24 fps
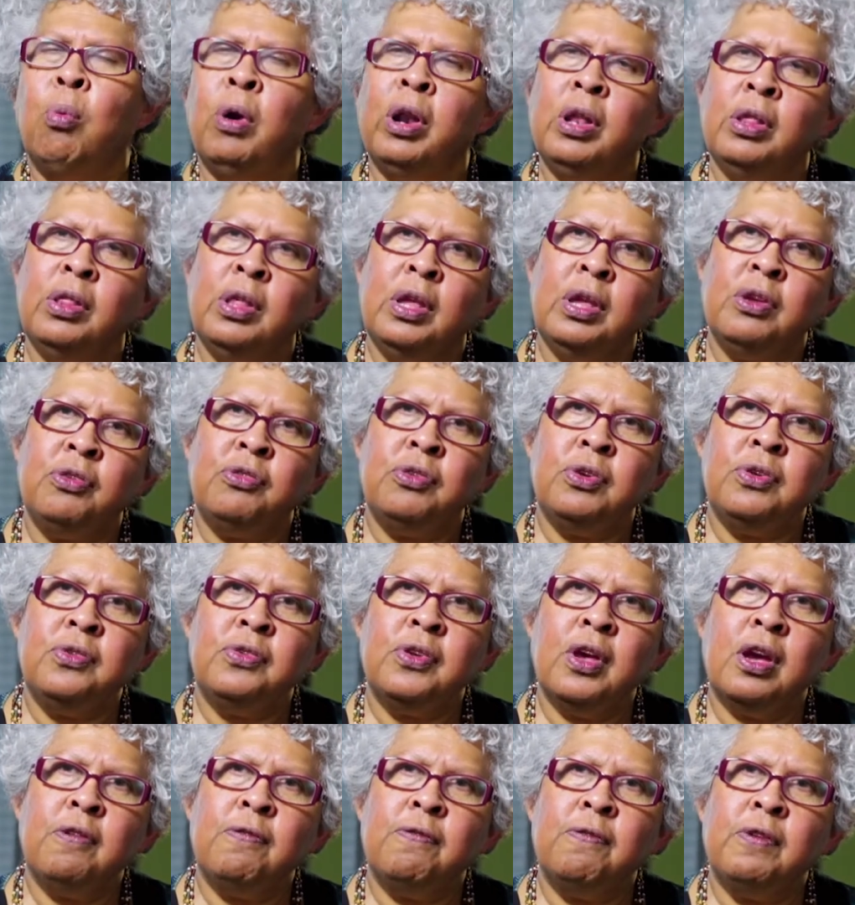One of the
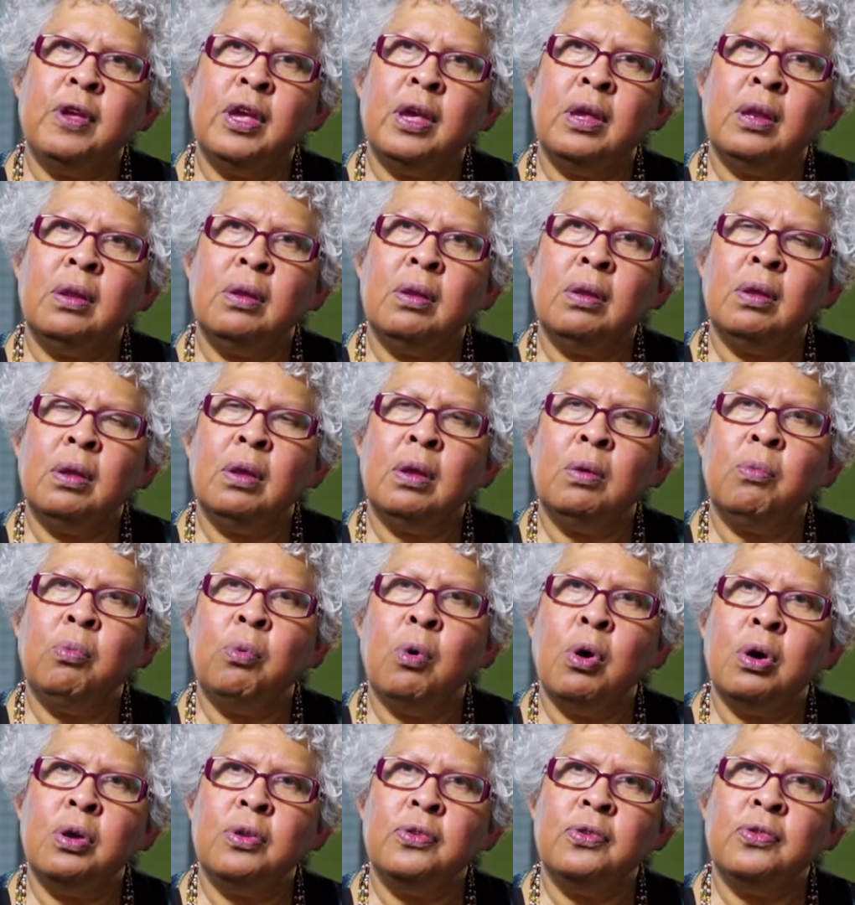issues I found
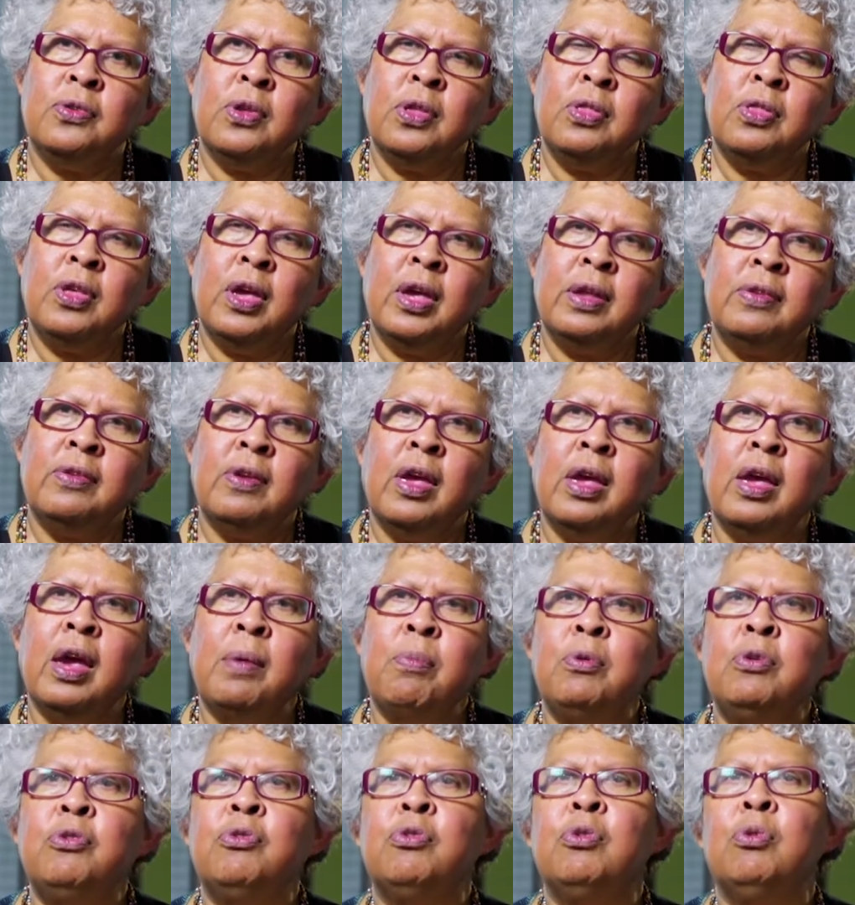was that
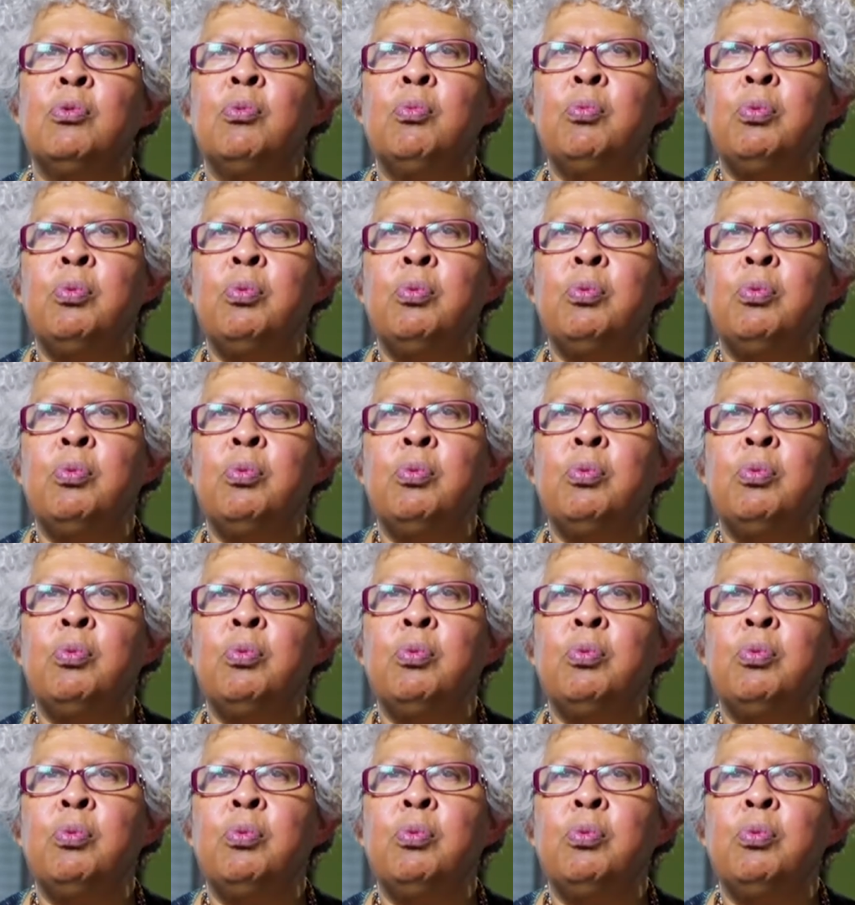Aboriginal